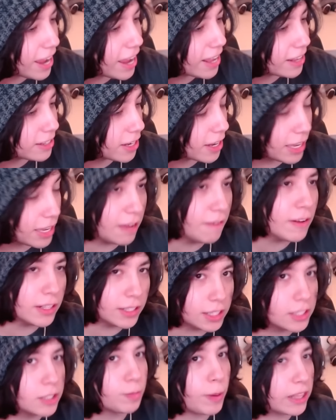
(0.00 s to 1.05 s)
and uh,
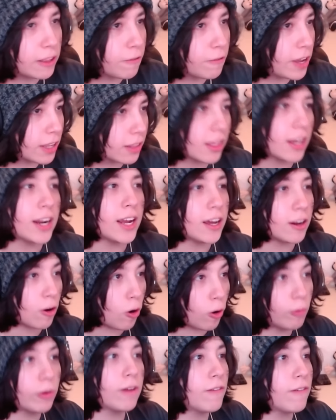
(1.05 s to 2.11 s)
even despite the fact that I had
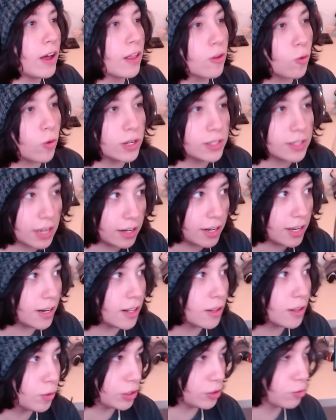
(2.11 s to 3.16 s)
already found the ones I
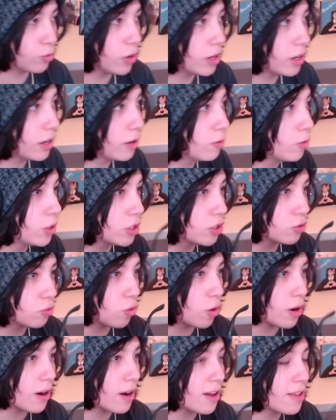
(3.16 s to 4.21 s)
needed, which were which
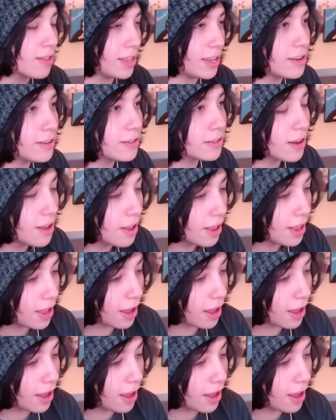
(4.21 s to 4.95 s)
were uh, these,